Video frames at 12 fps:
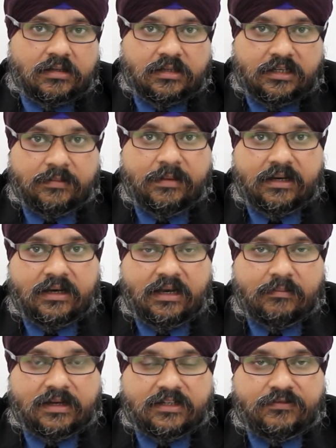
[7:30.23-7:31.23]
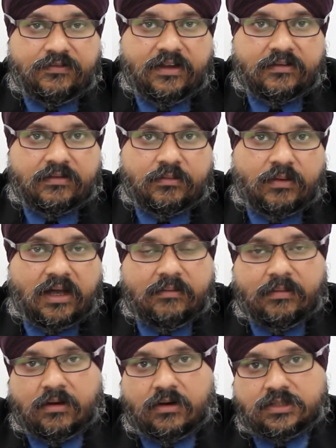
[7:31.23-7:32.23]
determined in measure phase. Why?
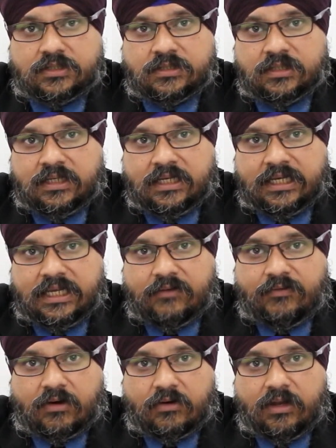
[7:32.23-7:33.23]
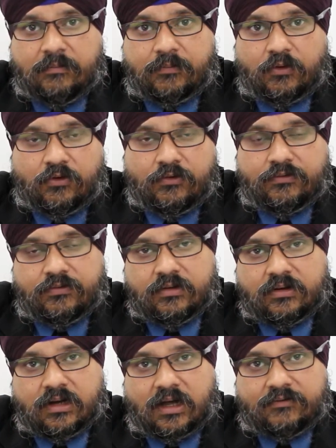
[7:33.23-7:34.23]
Because if you're going to improve
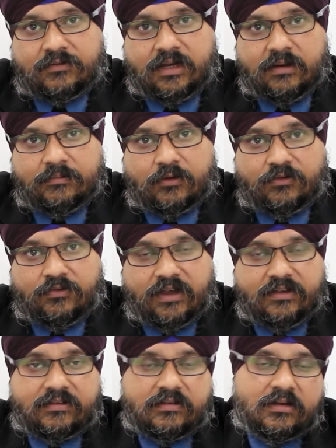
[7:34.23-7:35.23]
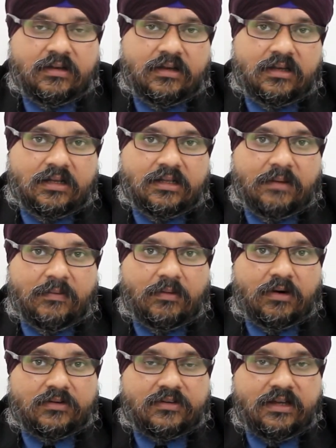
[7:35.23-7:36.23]
after improve phase, then we
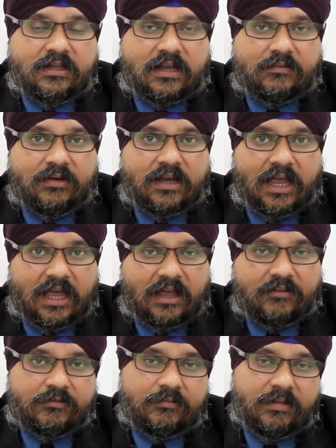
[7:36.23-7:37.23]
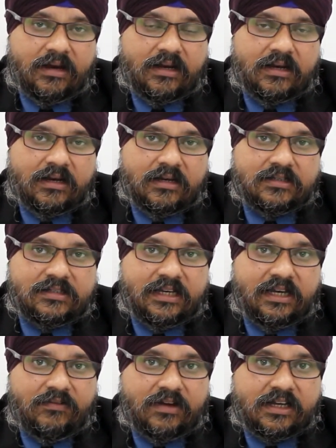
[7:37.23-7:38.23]
want to see that we have made
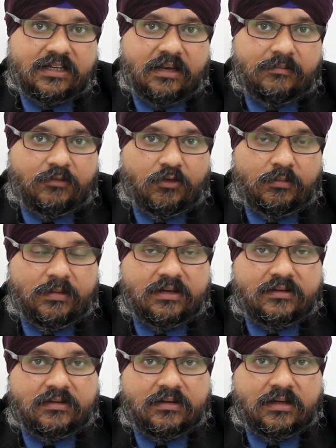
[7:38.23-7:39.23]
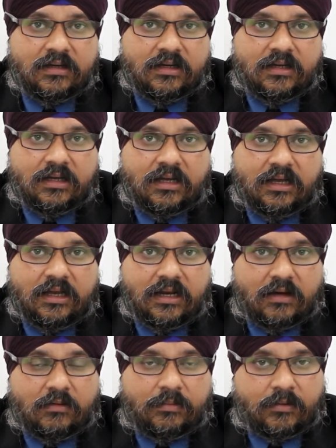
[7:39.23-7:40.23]
significant improvements in
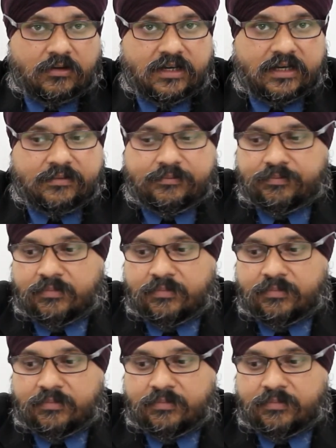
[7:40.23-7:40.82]
our project.